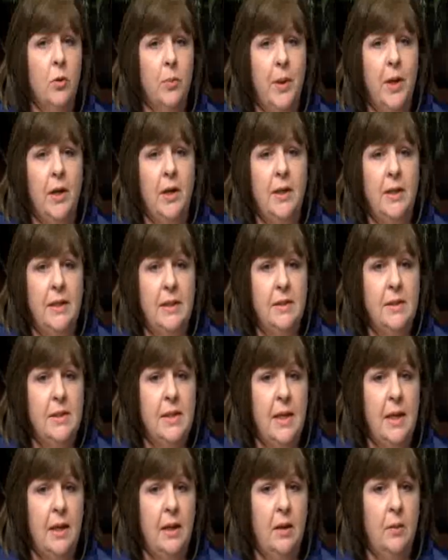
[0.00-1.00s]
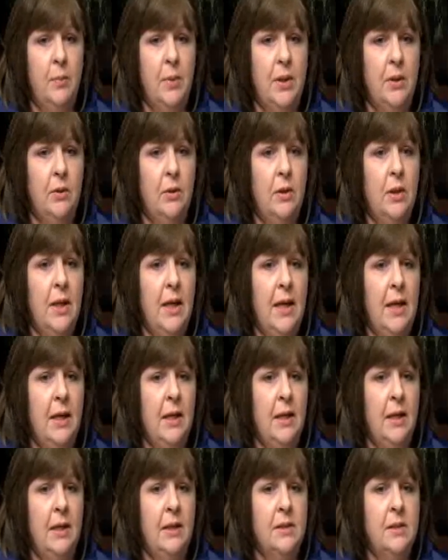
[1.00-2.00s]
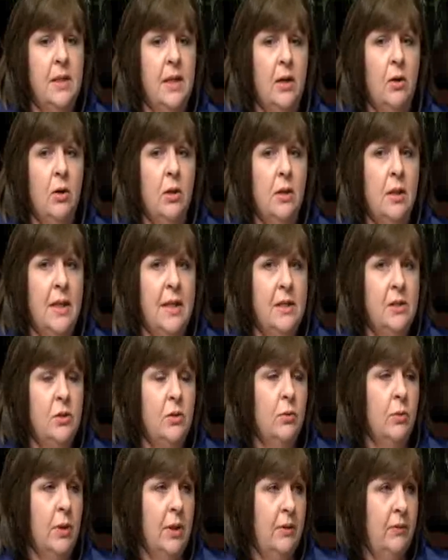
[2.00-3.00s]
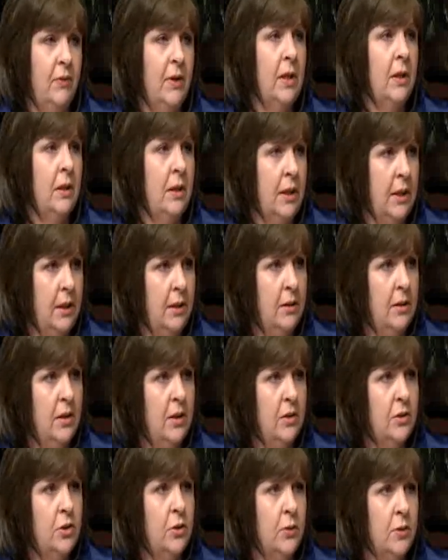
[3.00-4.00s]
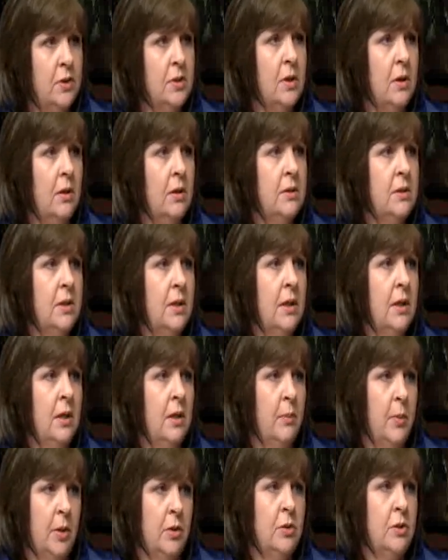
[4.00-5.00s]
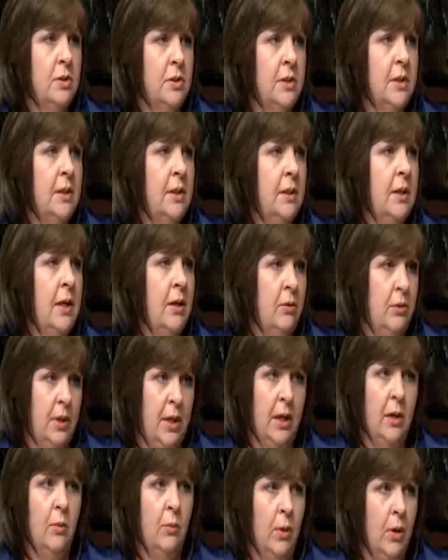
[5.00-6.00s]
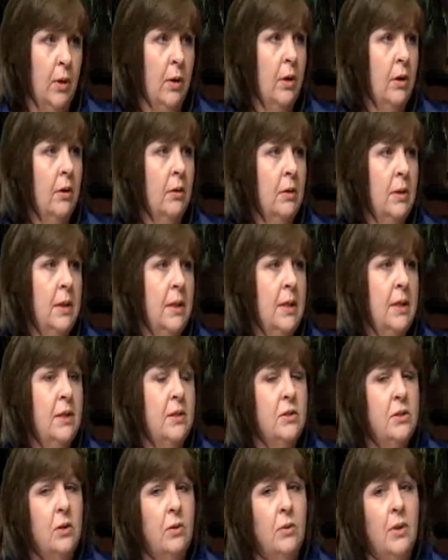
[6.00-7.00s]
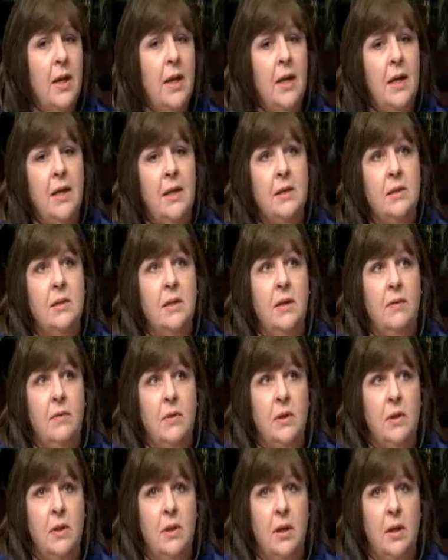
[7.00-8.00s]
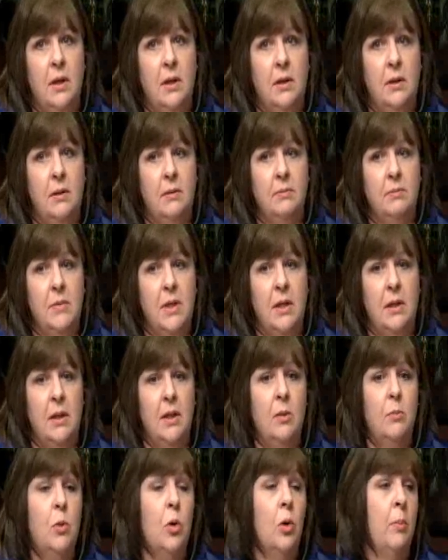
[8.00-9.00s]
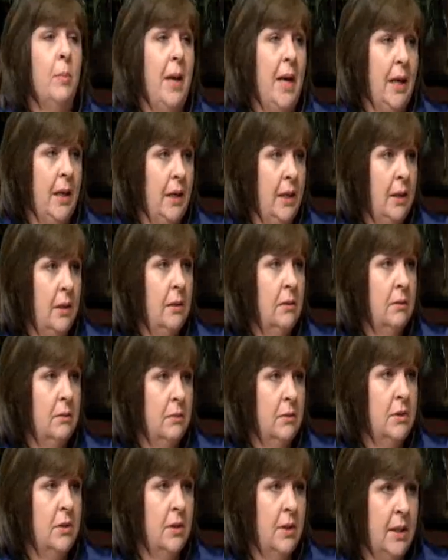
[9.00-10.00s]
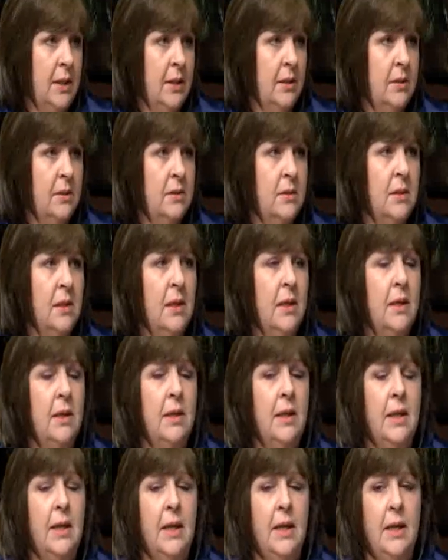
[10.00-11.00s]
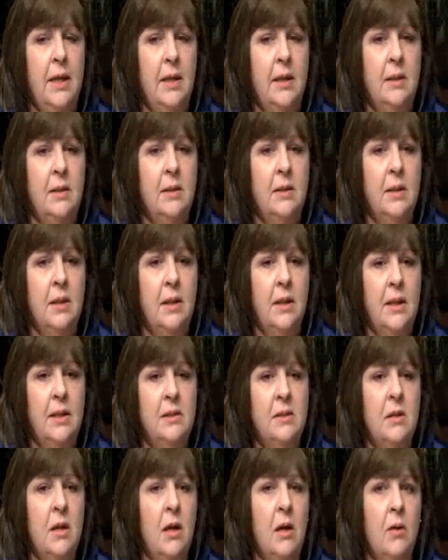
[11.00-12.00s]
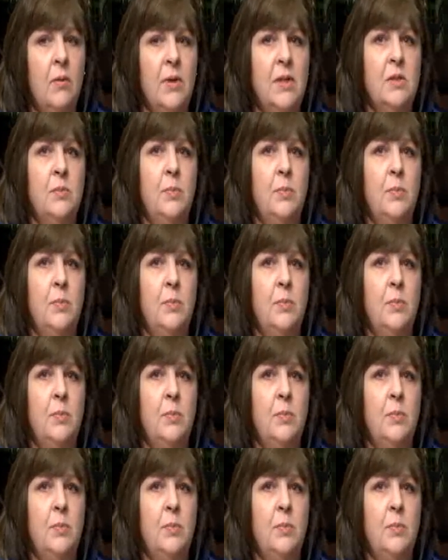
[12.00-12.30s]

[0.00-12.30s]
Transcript: Perry did sign a bill, and it is now a Class 3 felony to assault an emergency healthcare worker. So that has given a little more backing to this. And it's not always